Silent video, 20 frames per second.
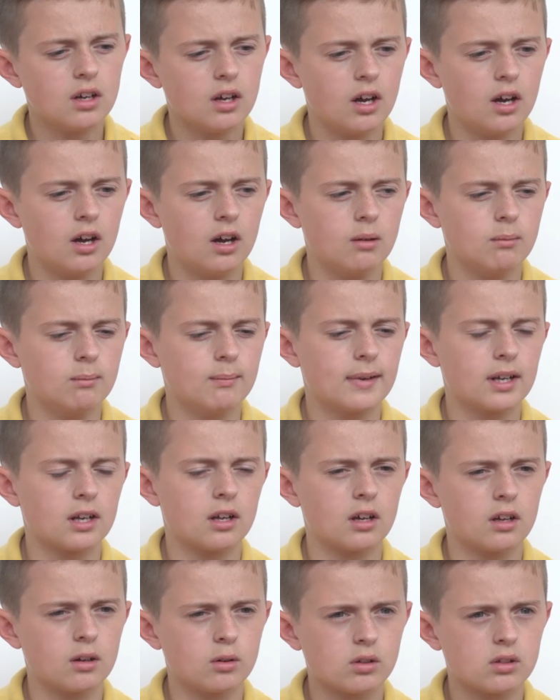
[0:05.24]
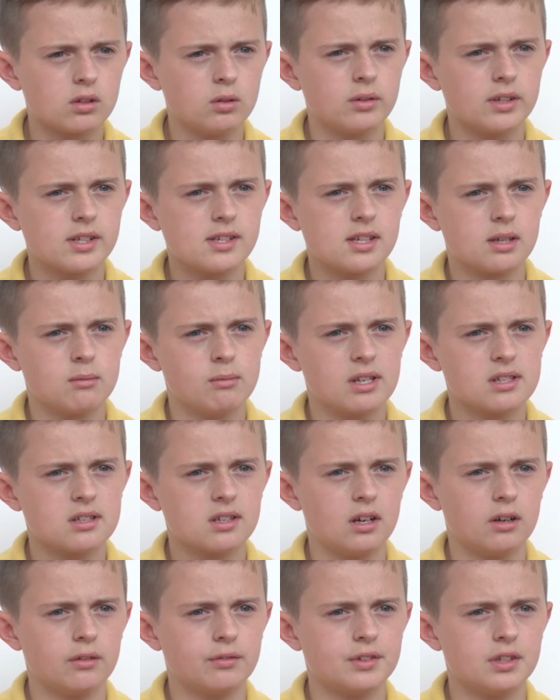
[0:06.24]
and I could always see
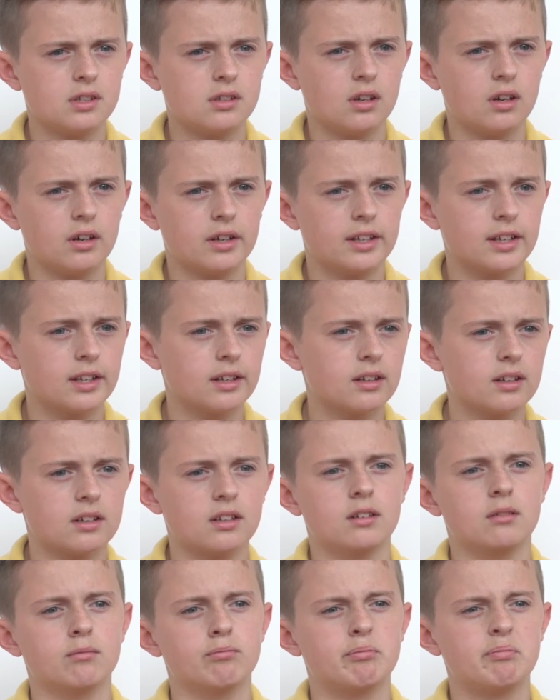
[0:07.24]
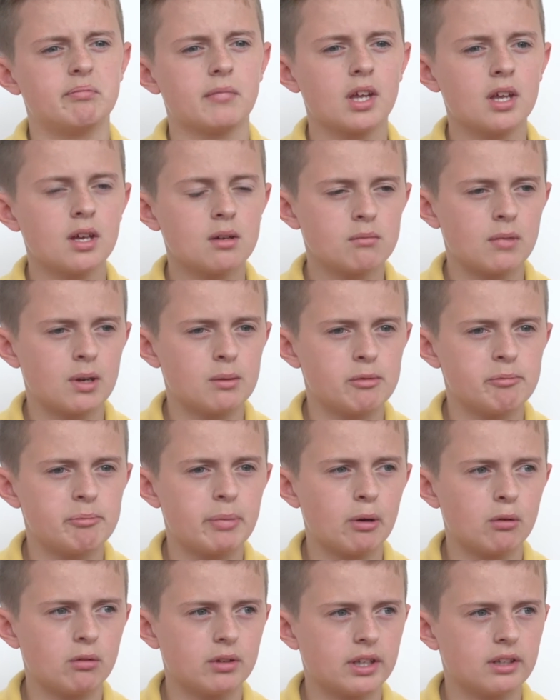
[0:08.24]
myself designing and maybe
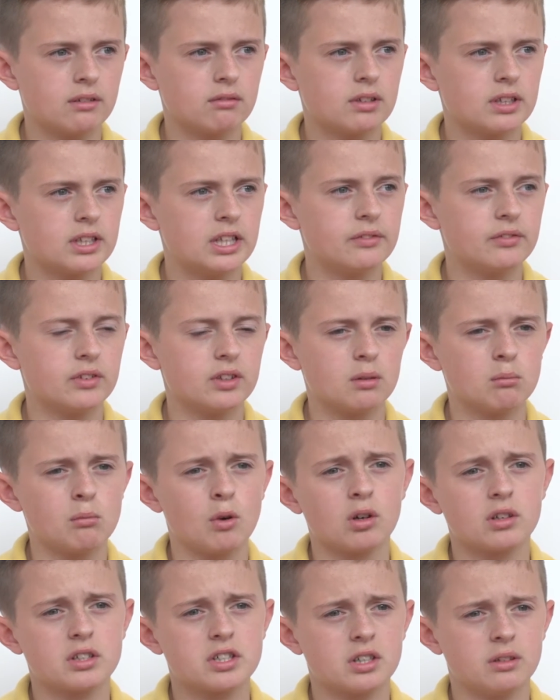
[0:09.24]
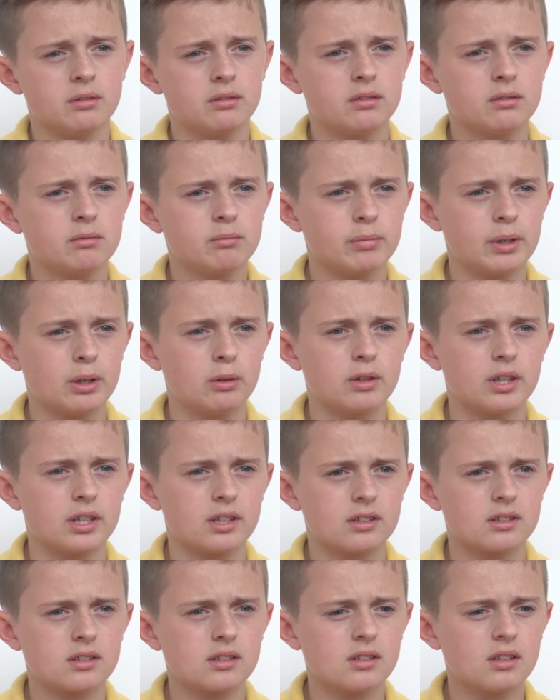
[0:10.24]
building and even demolishing
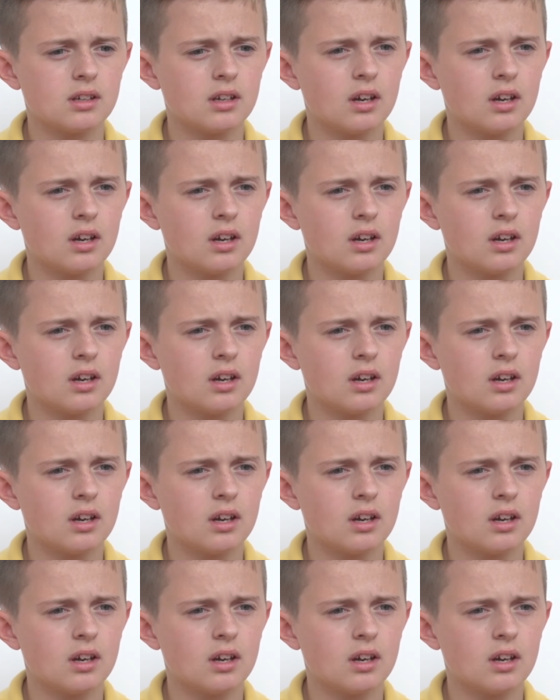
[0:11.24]
buildings.